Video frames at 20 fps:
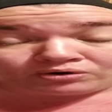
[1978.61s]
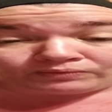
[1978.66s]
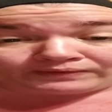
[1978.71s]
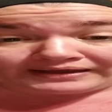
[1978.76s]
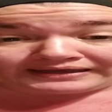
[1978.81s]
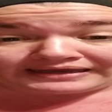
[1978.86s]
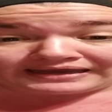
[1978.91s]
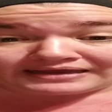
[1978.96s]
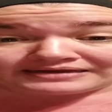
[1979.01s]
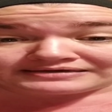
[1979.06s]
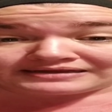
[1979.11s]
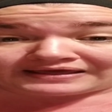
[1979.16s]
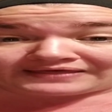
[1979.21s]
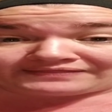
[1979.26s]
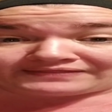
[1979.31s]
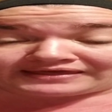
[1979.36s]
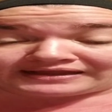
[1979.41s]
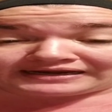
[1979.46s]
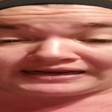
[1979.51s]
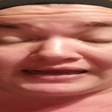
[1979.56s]
weekend.
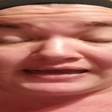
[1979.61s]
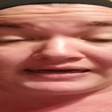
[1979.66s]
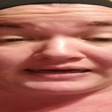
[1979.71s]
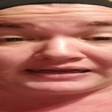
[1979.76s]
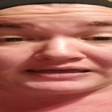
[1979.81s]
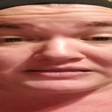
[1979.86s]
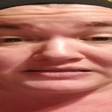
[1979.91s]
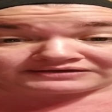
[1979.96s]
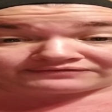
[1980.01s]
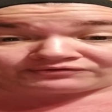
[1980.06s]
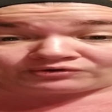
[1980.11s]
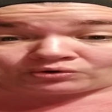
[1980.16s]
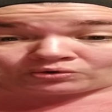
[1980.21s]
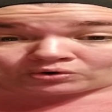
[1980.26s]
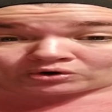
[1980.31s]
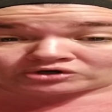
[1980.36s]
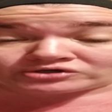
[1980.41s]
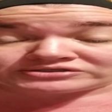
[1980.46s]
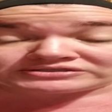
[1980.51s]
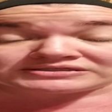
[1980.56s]
And then it is, of
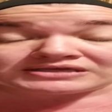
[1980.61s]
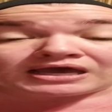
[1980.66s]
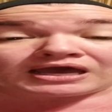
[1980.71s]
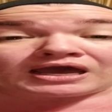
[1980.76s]
course,